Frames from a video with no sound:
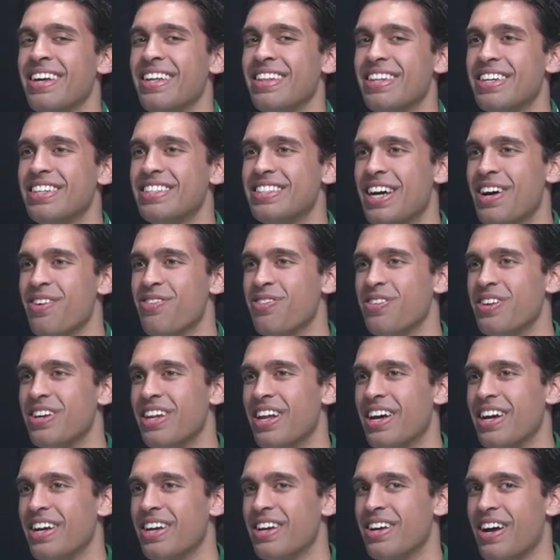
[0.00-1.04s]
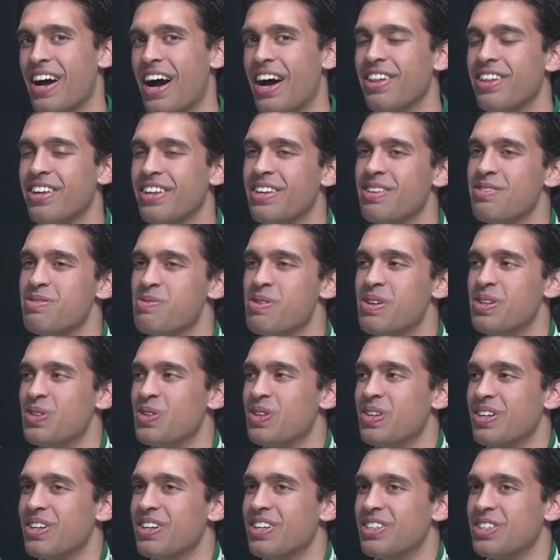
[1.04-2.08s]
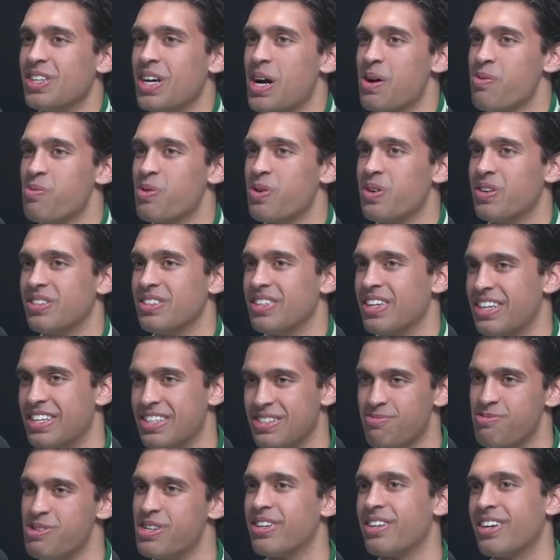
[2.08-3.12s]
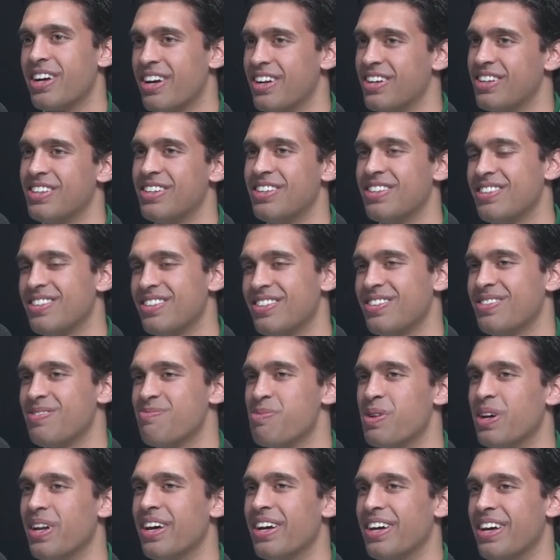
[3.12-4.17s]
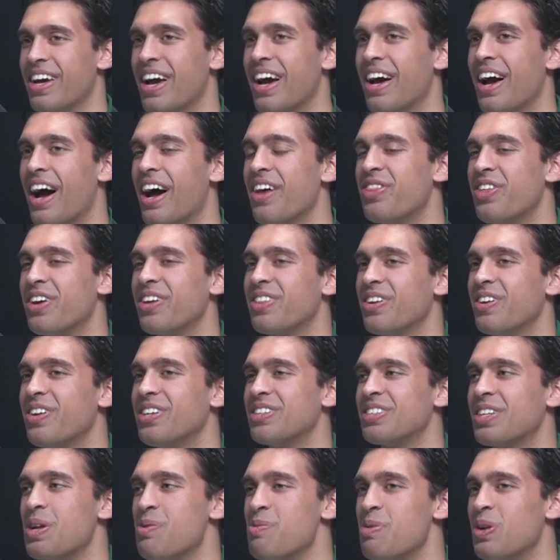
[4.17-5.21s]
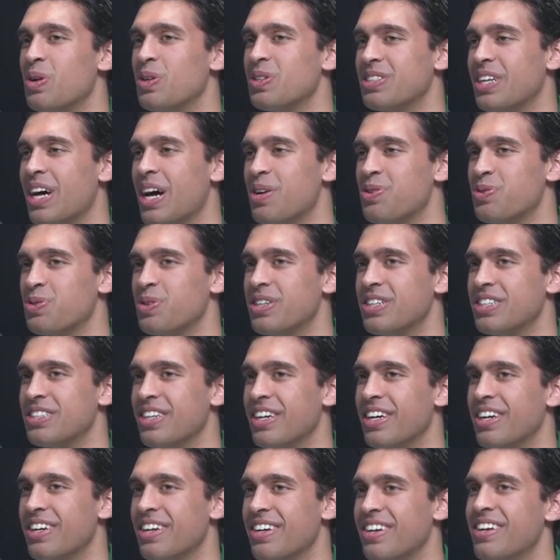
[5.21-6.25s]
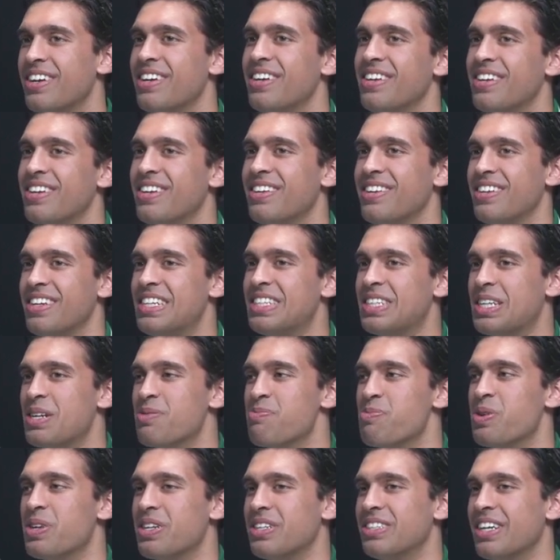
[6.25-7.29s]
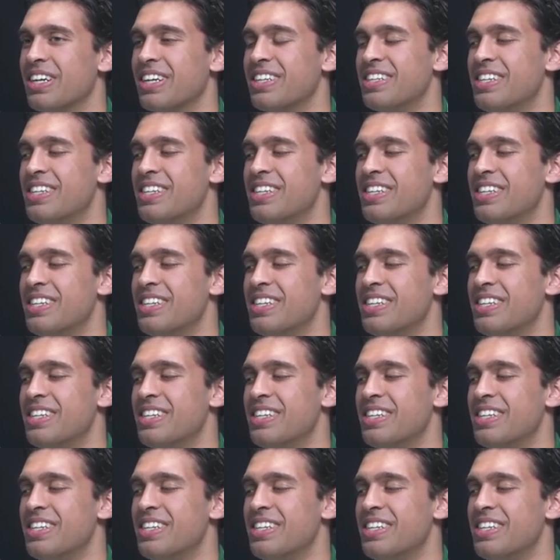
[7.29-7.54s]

There's definitely like I think he's been doing a good job where it's like he's been kind of, but like yeah, I think there is gonna be those times where he's like he's gonna put his like